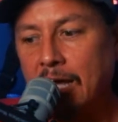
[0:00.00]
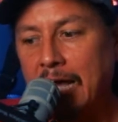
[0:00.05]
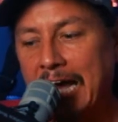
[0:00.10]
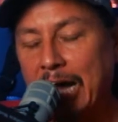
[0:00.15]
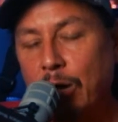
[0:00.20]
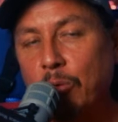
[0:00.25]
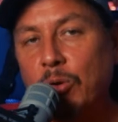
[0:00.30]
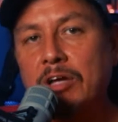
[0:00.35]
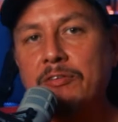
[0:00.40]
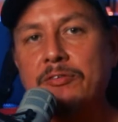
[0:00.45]

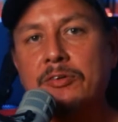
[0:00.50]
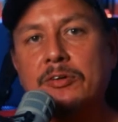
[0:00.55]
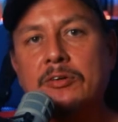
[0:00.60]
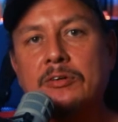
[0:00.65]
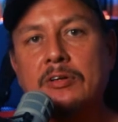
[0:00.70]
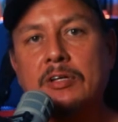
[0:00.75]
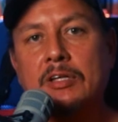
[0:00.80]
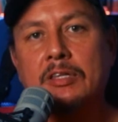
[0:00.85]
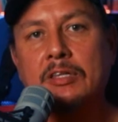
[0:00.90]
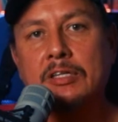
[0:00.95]

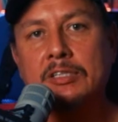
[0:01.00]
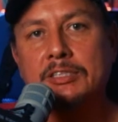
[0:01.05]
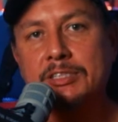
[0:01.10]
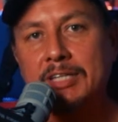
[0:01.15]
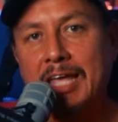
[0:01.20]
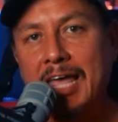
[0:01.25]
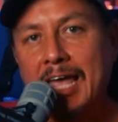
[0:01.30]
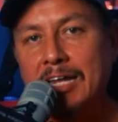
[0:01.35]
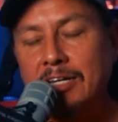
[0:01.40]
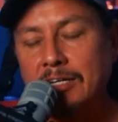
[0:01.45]
However, the
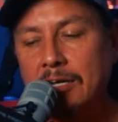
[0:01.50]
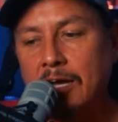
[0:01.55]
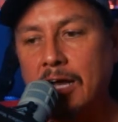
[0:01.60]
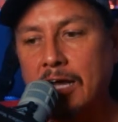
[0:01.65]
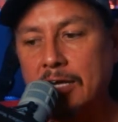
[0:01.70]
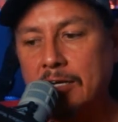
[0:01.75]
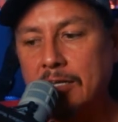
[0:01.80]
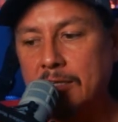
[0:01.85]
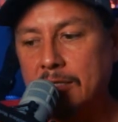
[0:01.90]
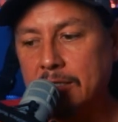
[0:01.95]
scan
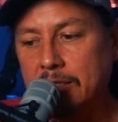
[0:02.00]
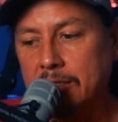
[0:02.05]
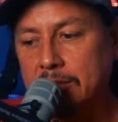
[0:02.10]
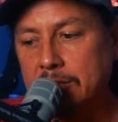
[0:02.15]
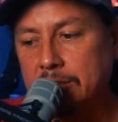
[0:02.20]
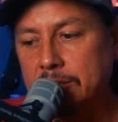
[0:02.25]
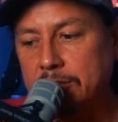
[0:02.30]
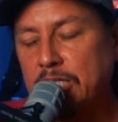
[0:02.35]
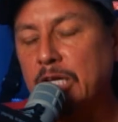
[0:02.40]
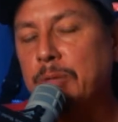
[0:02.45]
caught the
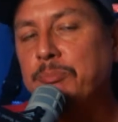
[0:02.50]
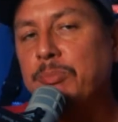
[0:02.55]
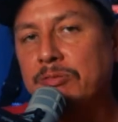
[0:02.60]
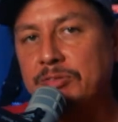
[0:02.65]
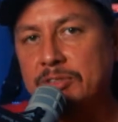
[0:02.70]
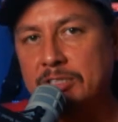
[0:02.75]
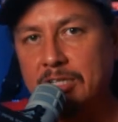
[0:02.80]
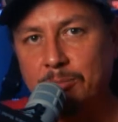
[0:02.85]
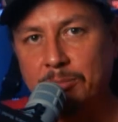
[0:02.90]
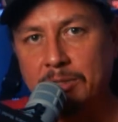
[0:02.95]
tip of
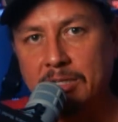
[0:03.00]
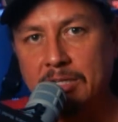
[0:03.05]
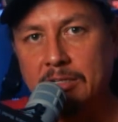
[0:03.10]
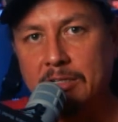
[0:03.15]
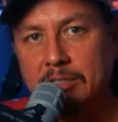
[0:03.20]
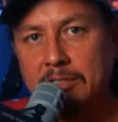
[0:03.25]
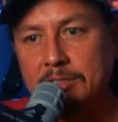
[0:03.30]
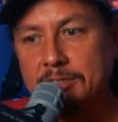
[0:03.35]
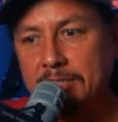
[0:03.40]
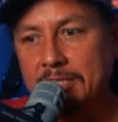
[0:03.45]

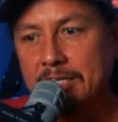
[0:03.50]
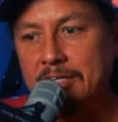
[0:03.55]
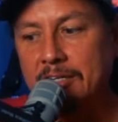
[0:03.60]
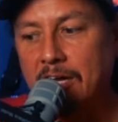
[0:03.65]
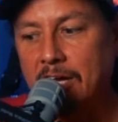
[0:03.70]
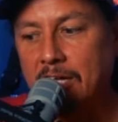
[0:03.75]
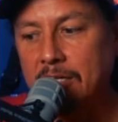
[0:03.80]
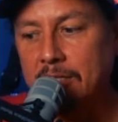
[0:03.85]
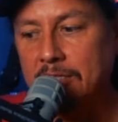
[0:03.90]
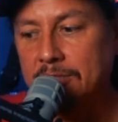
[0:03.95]
something sitting
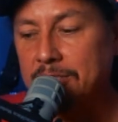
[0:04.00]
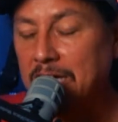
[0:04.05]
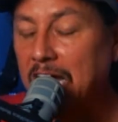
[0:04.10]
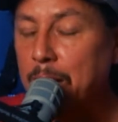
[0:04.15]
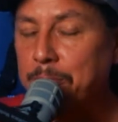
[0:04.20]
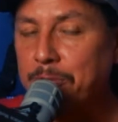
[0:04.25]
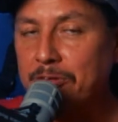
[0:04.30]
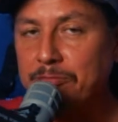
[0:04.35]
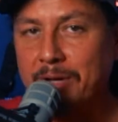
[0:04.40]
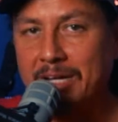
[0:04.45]
on the
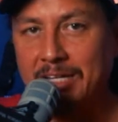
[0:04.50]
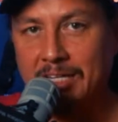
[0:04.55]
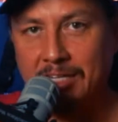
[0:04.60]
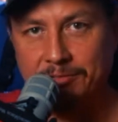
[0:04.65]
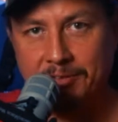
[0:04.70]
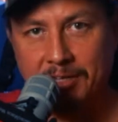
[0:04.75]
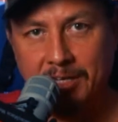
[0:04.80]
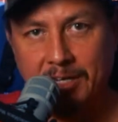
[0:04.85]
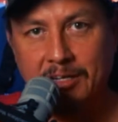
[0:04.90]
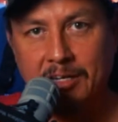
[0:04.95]
top of my
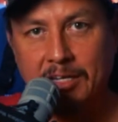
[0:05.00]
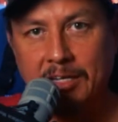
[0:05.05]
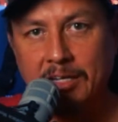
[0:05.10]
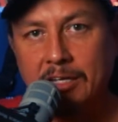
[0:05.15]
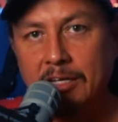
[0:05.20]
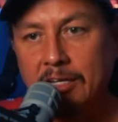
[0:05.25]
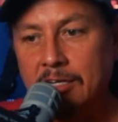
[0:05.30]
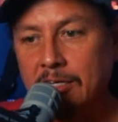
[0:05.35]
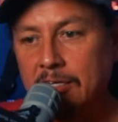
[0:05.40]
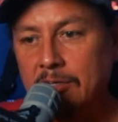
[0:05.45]
left kidney,
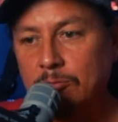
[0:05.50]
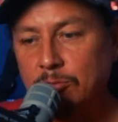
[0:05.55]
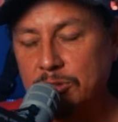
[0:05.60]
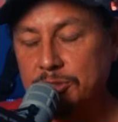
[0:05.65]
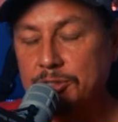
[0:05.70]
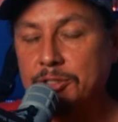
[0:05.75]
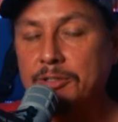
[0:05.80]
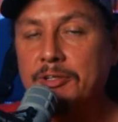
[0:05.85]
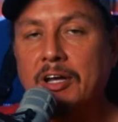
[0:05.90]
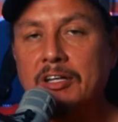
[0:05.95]

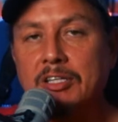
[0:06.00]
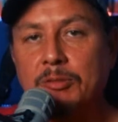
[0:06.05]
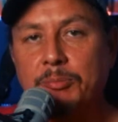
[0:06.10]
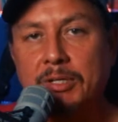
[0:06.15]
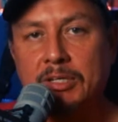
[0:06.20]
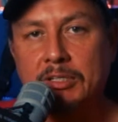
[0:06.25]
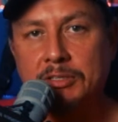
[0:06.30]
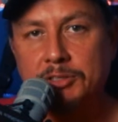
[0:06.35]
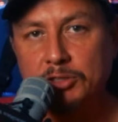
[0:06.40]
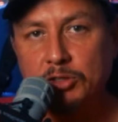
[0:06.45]
which turned out to
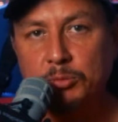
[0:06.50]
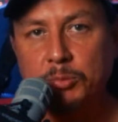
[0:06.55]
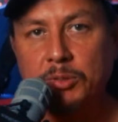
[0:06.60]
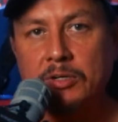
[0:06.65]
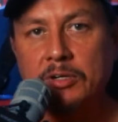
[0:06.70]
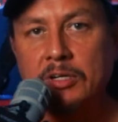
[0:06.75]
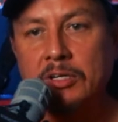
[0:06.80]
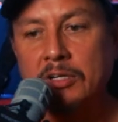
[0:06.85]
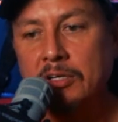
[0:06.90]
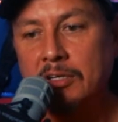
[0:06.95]
be a
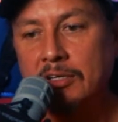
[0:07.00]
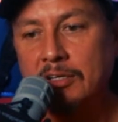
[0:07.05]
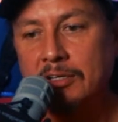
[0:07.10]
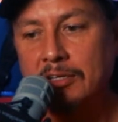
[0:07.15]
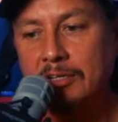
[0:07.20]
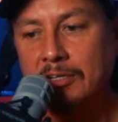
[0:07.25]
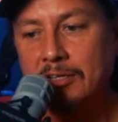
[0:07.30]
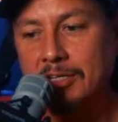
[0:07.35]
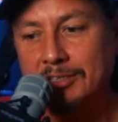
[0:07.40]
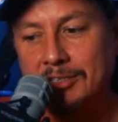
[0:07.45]
tumor.
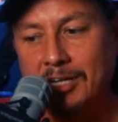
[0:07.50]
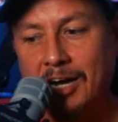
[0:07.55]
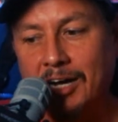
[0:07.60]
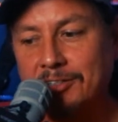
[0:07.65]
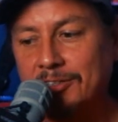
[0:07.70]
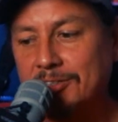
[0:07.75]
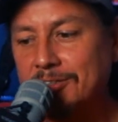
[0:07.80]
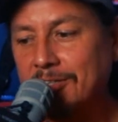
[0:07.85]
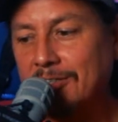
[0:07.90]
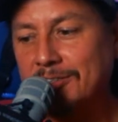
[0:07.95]
The
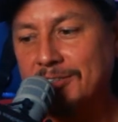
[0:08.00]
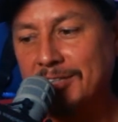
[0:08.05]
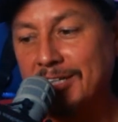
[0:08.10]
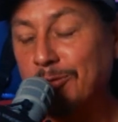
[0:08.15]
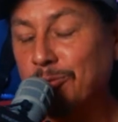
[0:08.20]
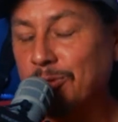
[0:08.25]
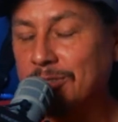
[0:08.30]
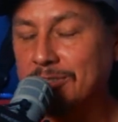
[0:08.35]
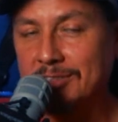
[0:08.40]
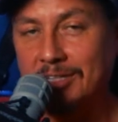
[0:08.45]
doctors all said
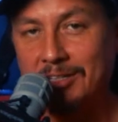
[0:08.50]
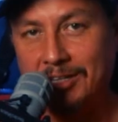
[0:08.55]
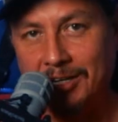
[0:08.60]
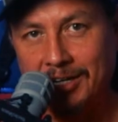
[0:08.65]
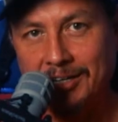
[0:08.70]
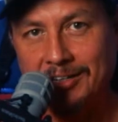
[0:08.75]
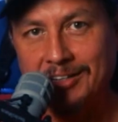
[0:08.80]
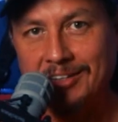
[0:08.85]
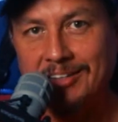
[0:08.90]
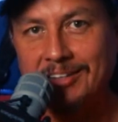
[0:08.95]
it was
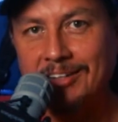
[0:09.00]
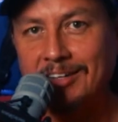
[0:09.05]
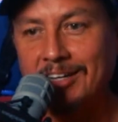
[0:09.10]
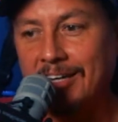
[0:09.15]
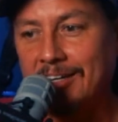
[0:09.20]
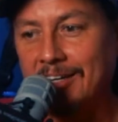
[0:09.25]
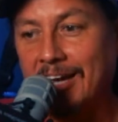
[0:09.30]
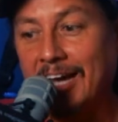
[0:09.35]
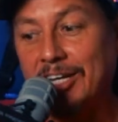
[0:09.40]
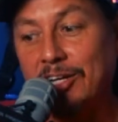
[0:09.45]
luck,
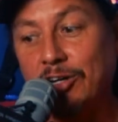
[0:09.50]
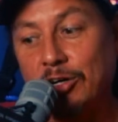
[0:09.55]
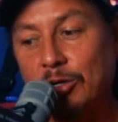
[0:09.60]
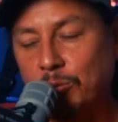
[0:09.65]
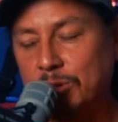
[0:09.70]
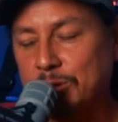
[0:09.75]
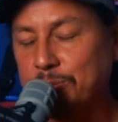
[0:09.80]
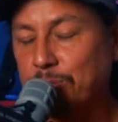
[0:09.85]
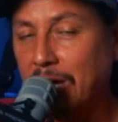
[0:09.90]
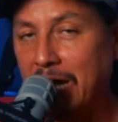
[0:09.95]
and I know it
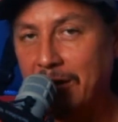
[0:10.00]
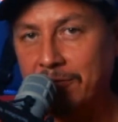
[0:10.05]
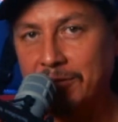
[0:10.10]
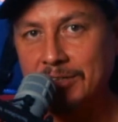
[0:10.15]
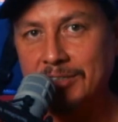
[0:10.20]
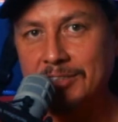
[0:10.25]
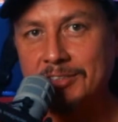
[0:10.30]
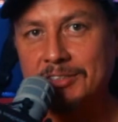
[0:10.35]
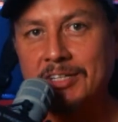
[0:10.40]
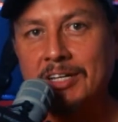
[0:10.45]
was
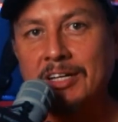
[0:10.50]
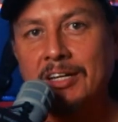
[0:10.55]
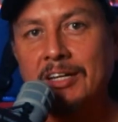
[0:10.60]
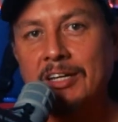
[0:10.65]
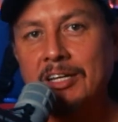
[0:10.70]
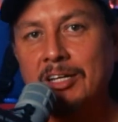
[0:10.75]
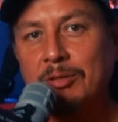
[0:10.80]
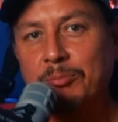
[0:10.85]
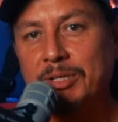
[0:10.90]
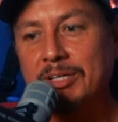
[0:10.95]
providence,
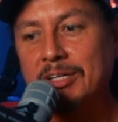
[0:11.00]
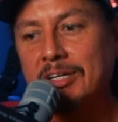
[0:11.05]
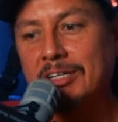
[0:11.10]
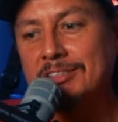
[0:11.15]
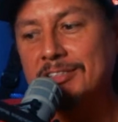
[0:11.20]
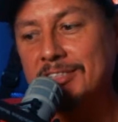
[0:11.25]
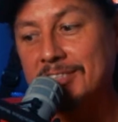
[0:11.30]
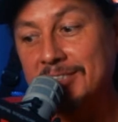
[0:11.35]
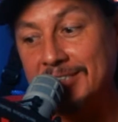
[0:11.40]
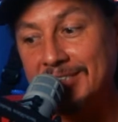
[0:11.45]

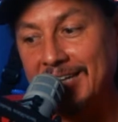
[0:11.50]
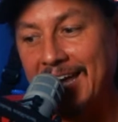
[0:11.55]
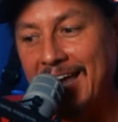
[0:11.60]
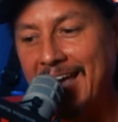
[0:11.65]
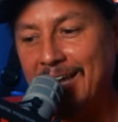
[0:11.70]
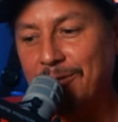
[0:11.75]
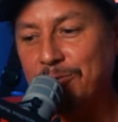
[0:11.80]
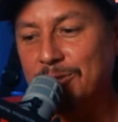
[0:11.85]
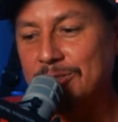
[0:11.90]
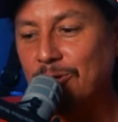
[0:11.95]
because the
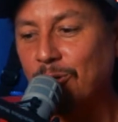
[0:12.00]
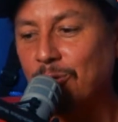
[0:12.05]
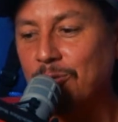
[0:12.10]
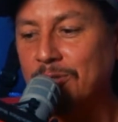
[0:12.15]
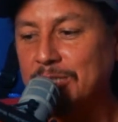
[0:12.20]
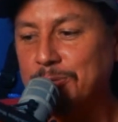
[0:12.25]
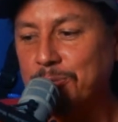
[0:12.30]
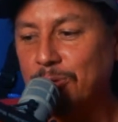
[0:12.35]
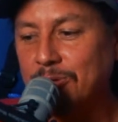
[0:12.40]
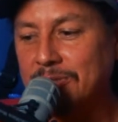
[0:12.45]
scan was
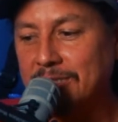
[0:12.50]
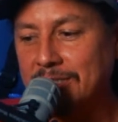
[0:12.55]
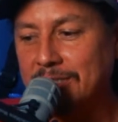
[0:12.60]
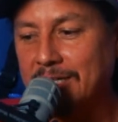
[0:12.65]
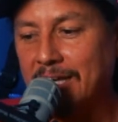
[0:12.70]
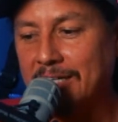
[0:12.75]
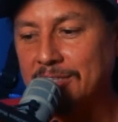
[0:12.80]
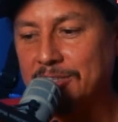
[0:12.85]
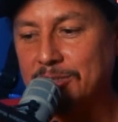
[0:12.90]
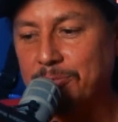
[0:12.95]
only supposed to
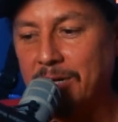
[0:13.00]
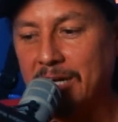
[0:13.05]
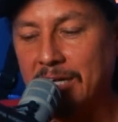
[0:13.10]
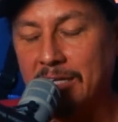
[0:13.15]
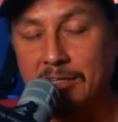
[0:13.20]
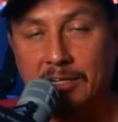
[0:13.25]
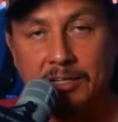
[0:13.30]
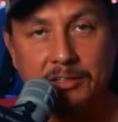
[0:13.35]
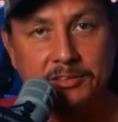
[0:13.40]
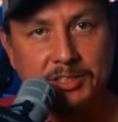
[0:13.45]
catch my
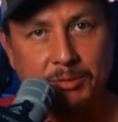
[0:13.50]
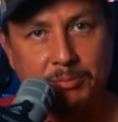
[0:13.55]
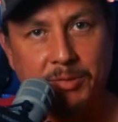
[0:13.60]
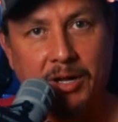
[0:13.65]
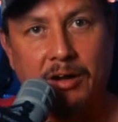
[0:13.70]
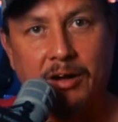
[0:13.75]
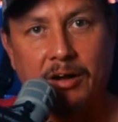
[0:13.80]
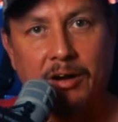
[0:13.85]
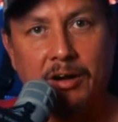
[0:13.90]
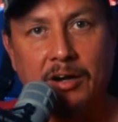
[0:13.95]
lungs and
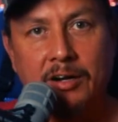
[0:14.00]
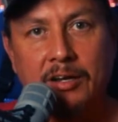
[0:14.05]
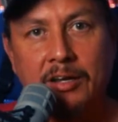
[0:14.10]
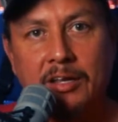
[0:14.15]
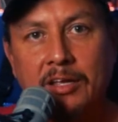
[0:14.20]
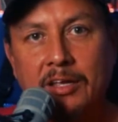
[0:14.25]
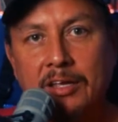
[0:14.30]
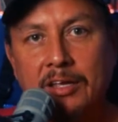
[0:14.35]
my heart.